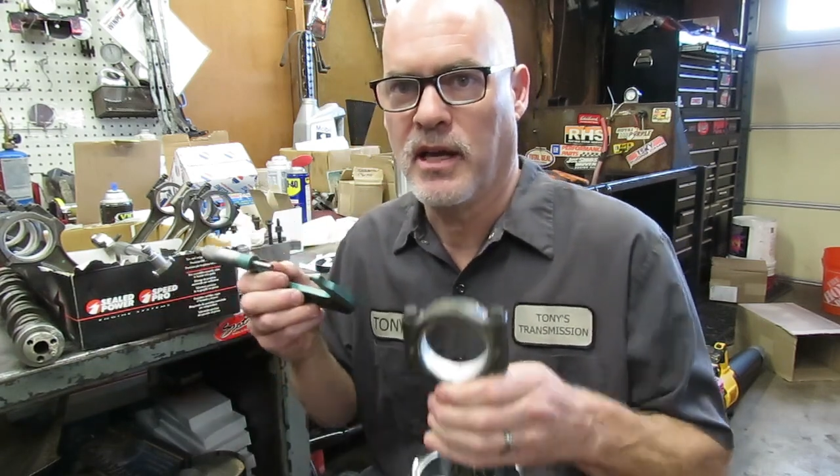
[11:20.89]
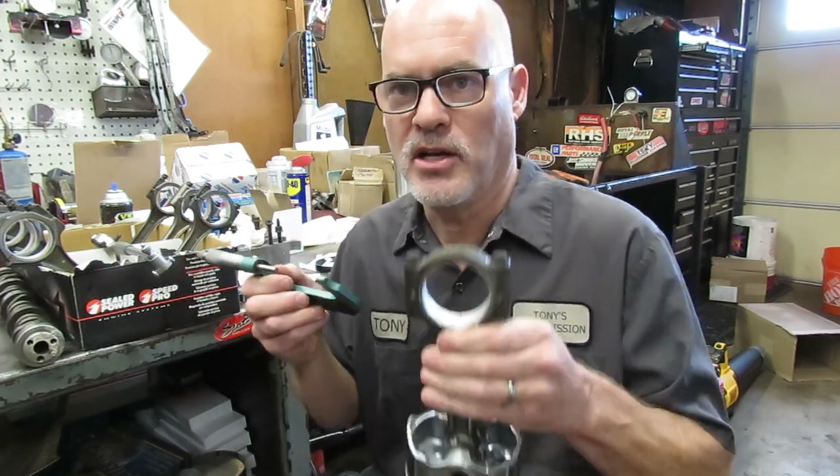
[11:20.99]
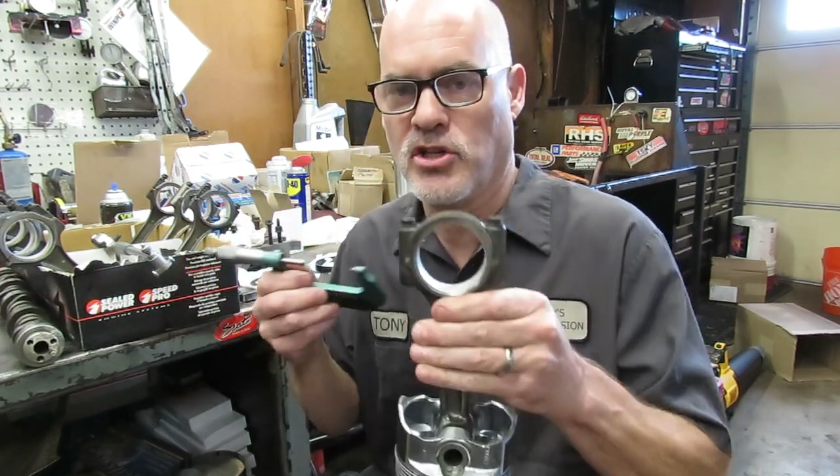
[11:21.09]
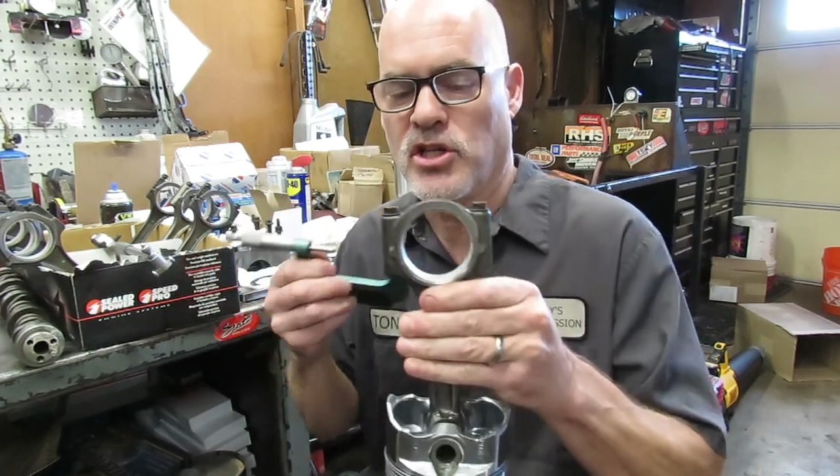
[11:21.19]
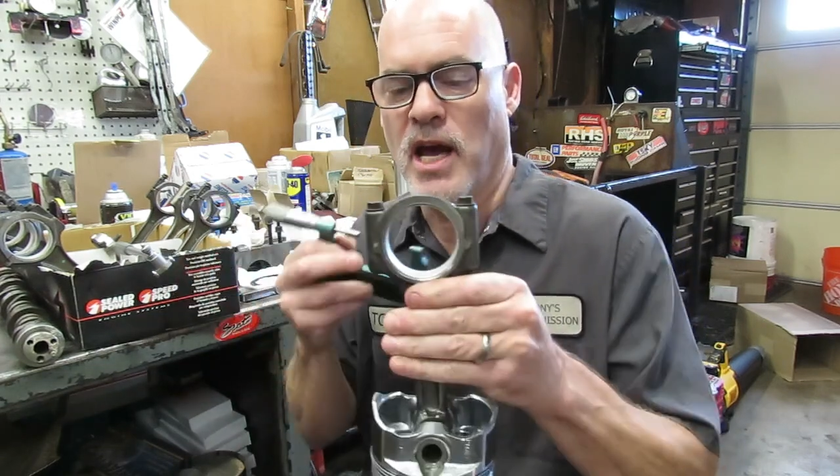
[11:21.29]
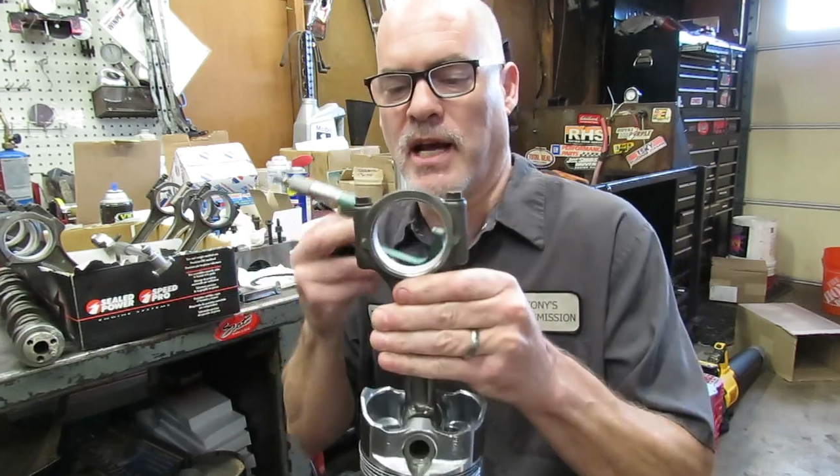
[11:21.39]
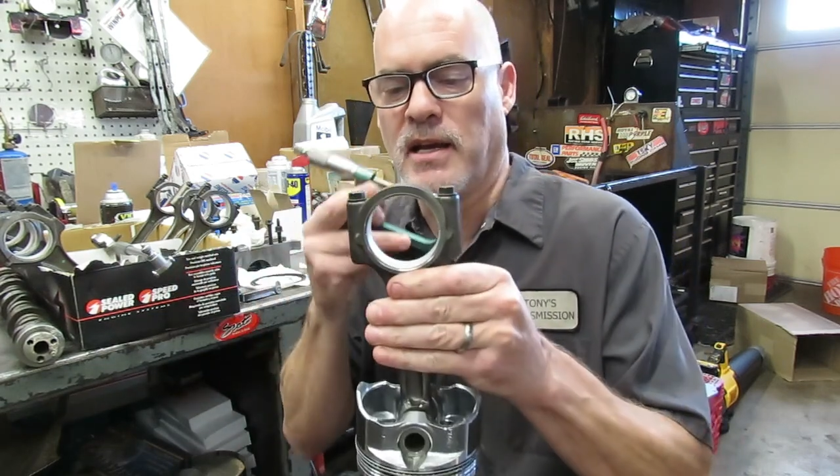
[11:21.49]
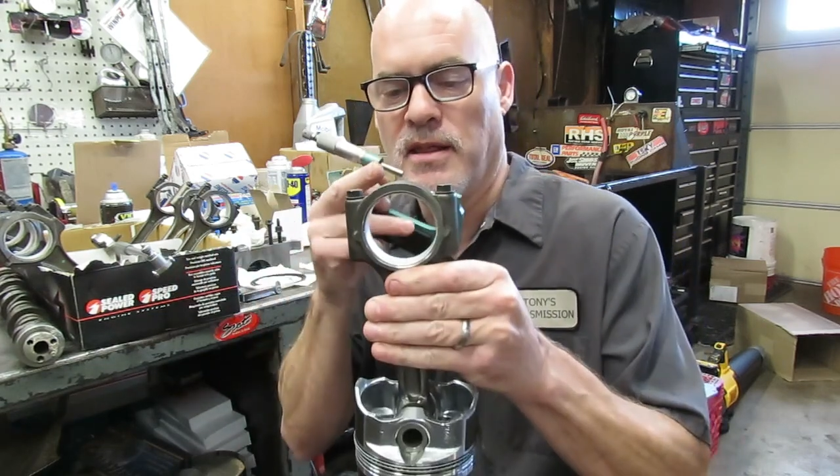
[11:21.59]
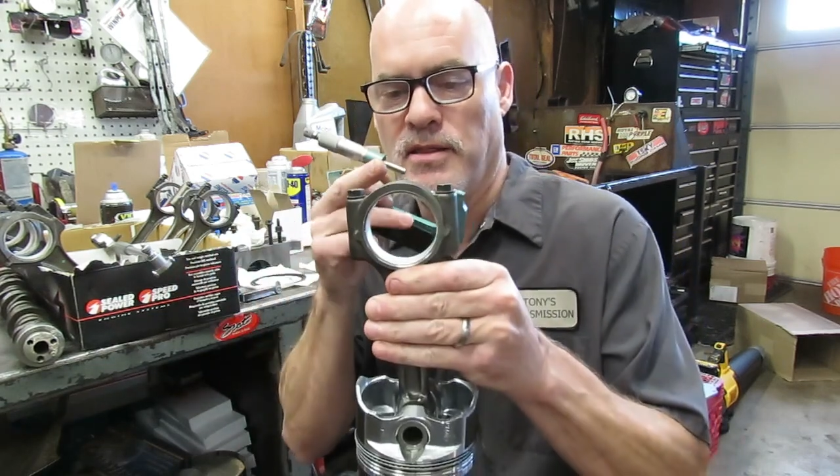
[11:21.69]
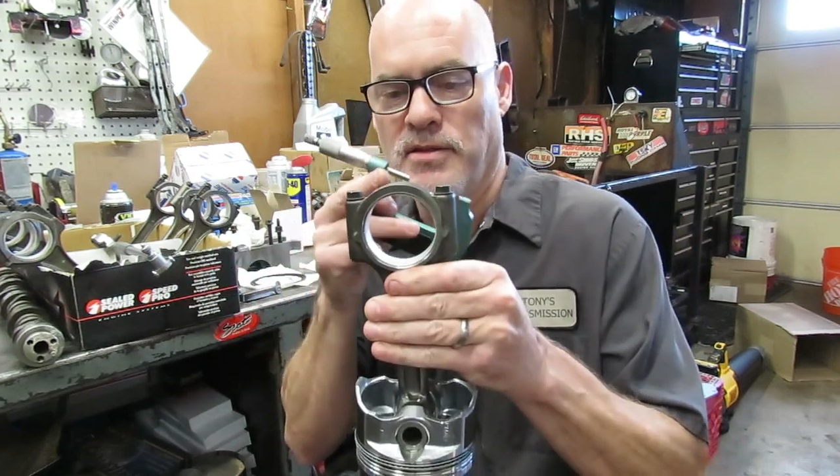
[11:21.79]
and
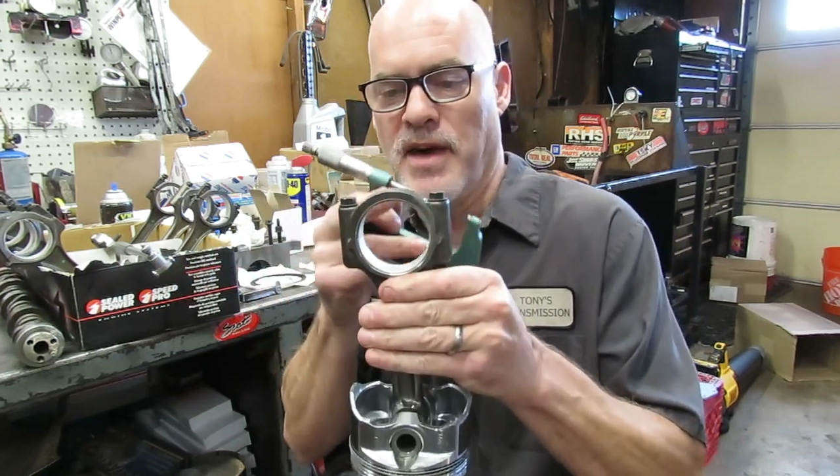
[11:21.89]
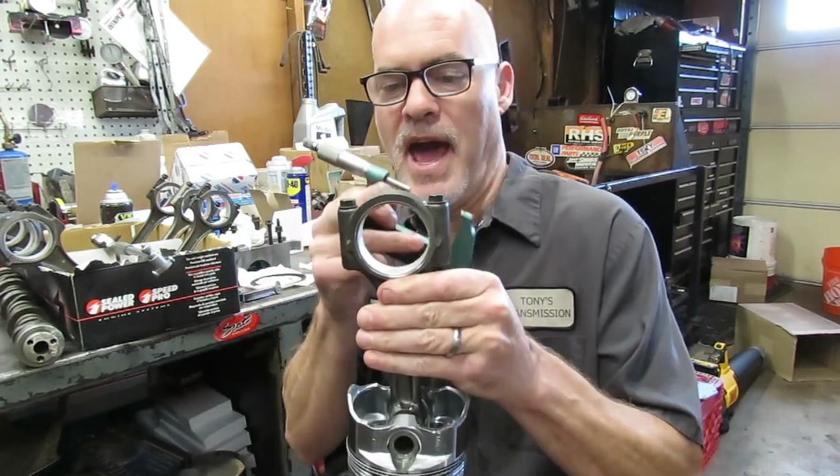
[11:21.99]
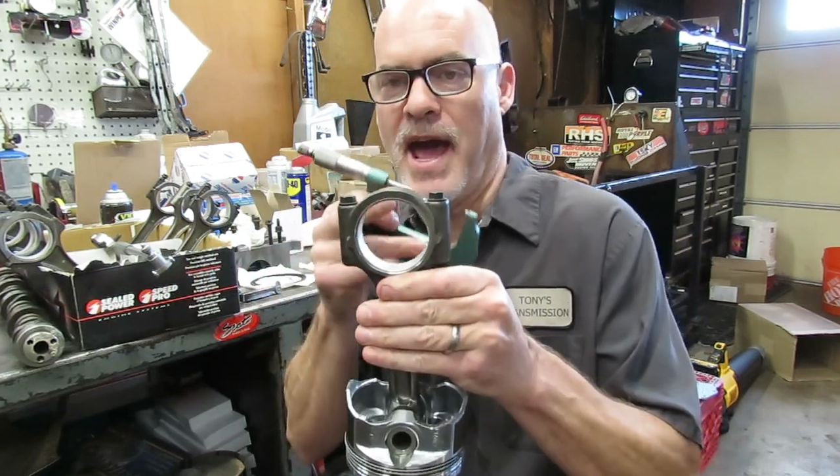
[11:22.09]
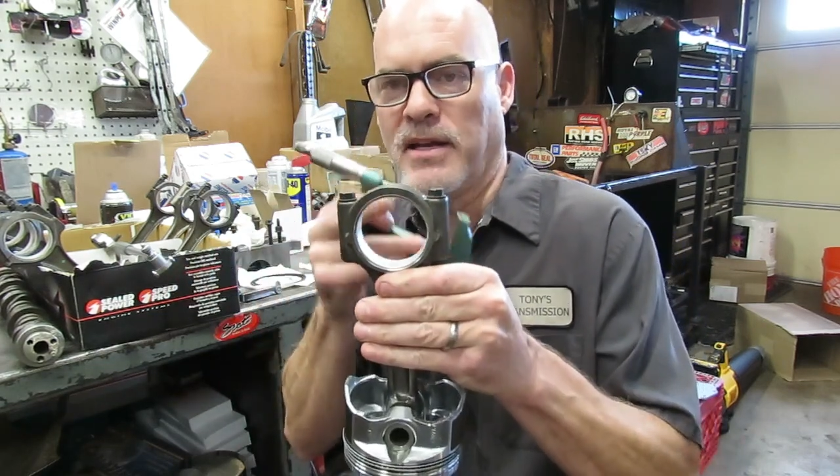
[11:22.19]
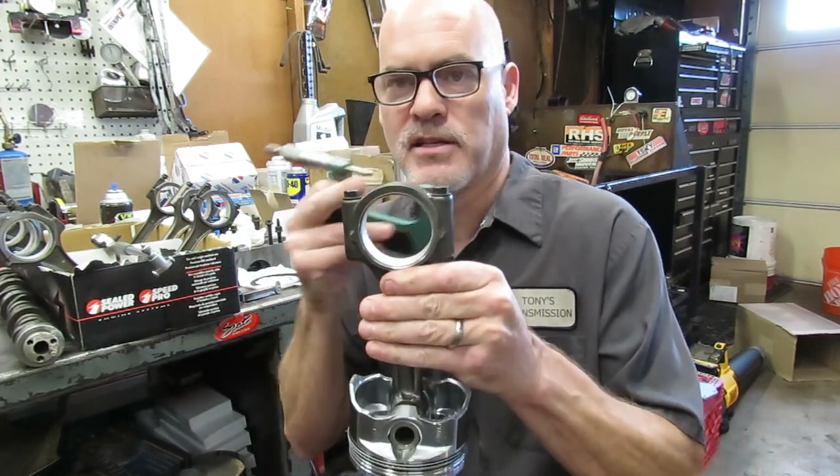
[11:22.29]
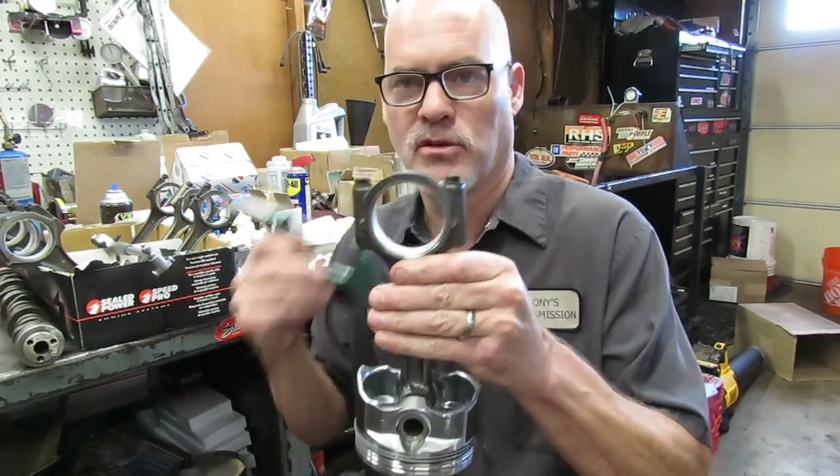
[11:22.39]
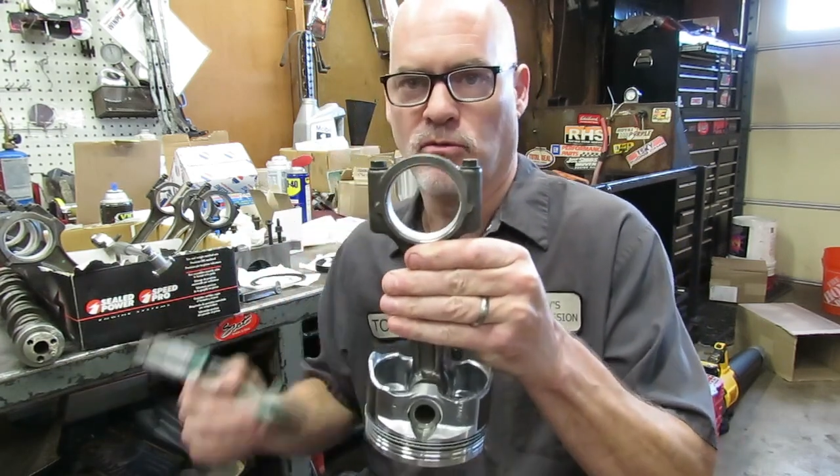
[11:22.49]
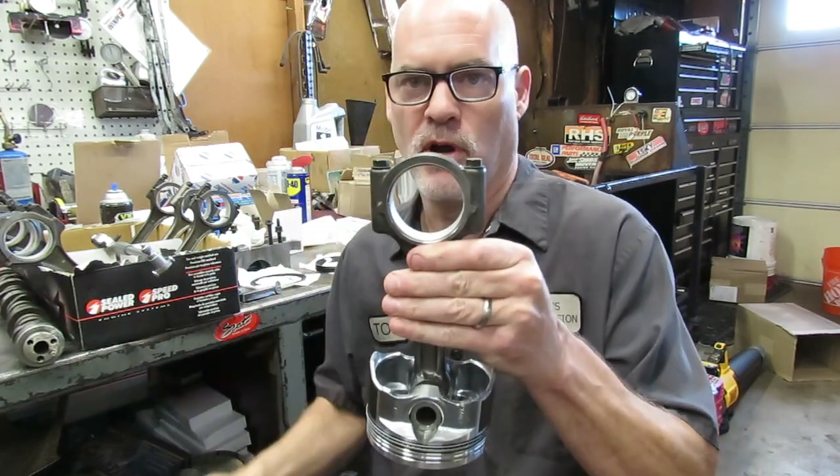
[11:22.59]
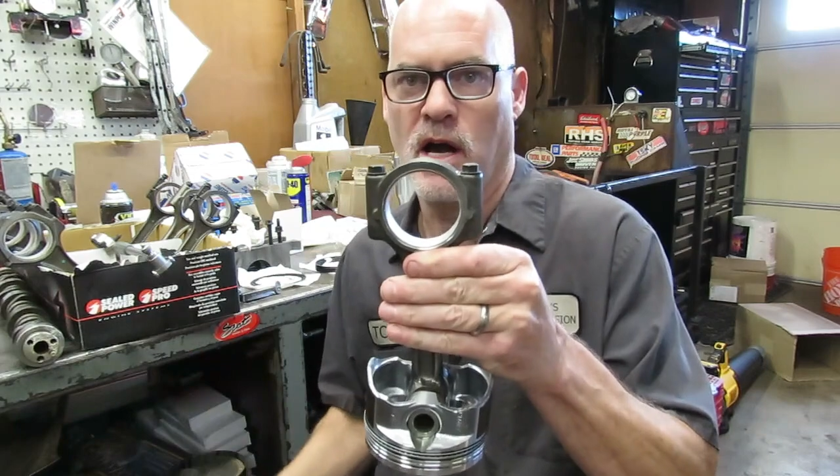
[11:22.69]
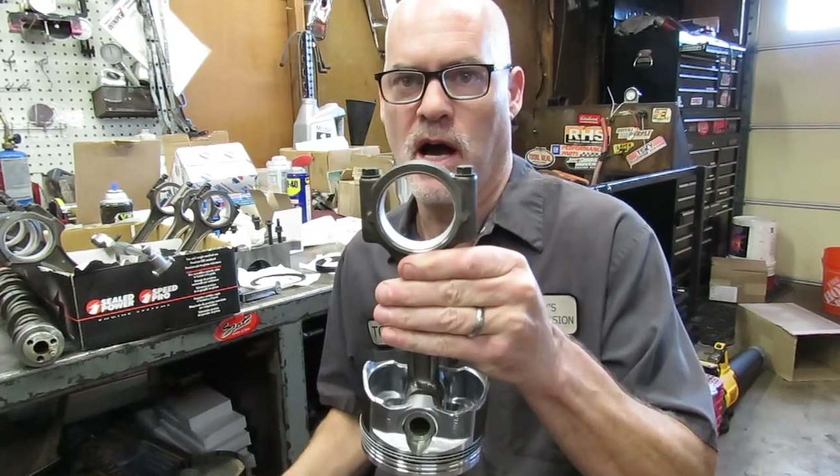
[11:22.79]
check that
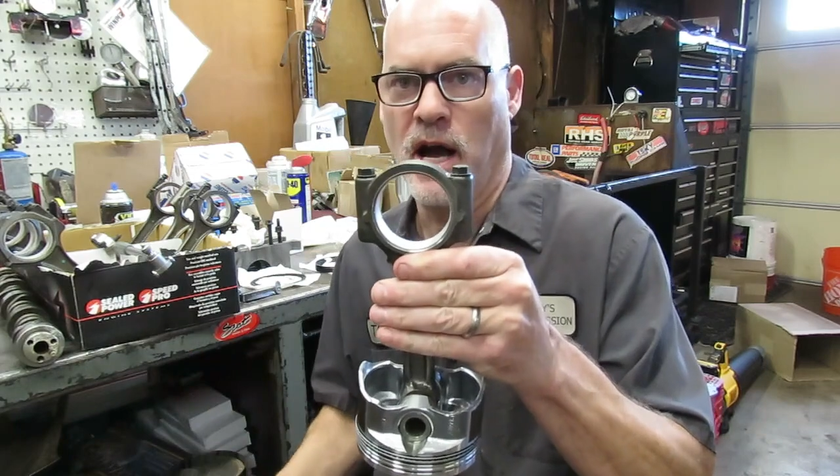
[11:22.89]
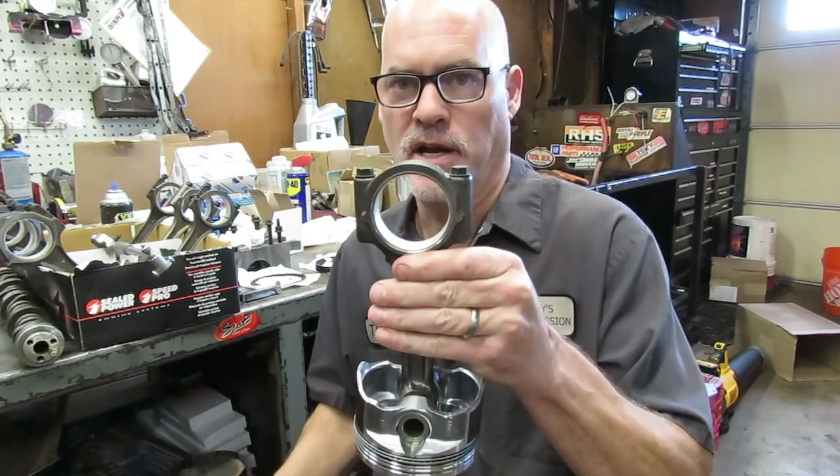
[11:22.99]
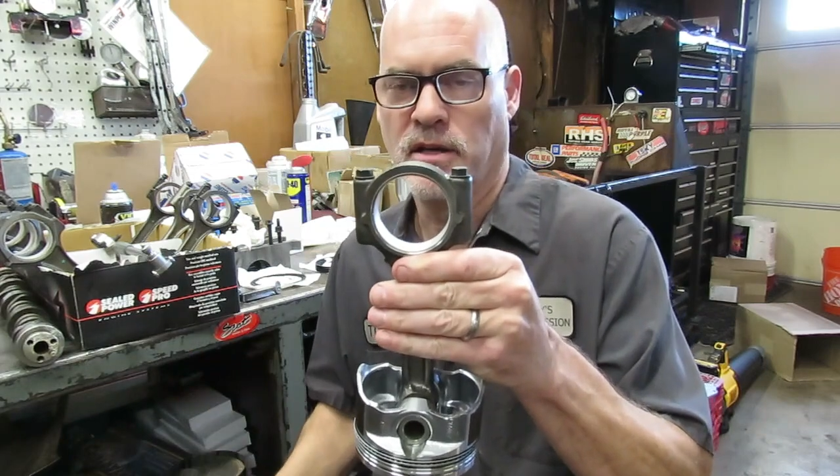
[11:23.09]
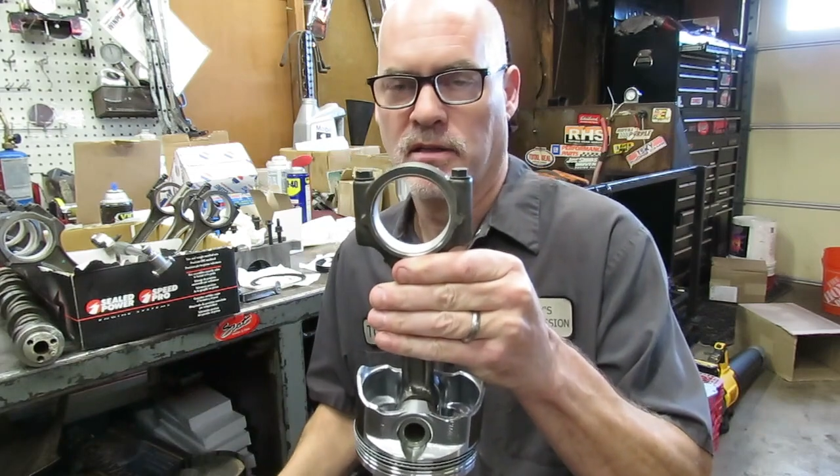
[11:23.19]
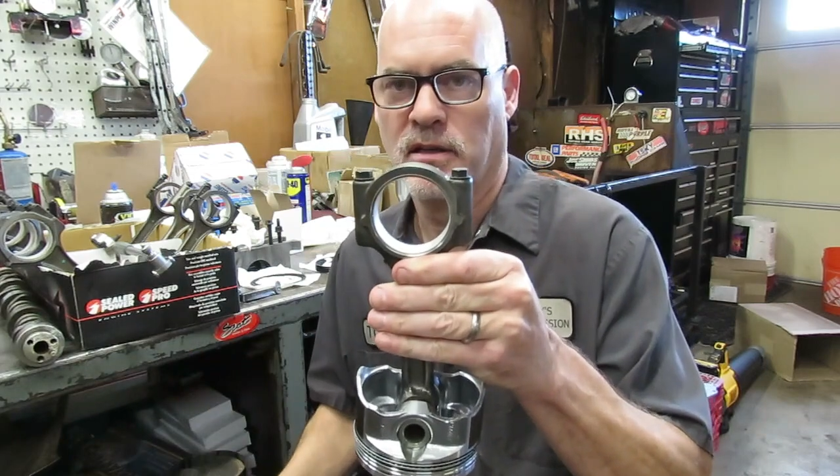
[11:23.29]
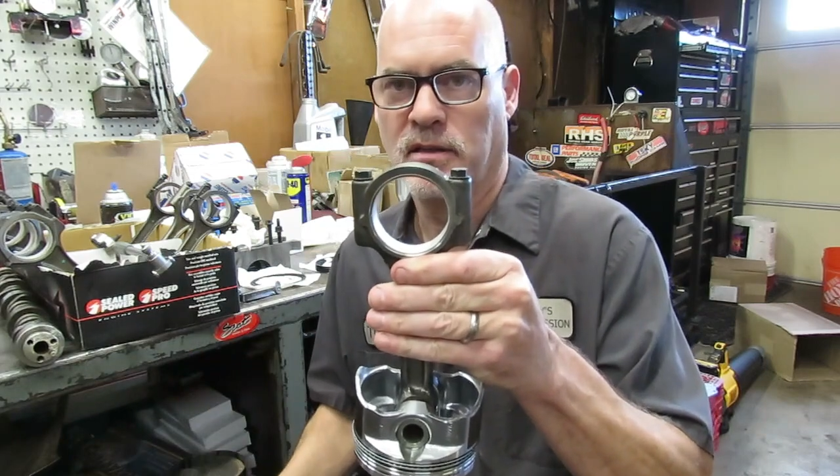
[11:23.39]
rod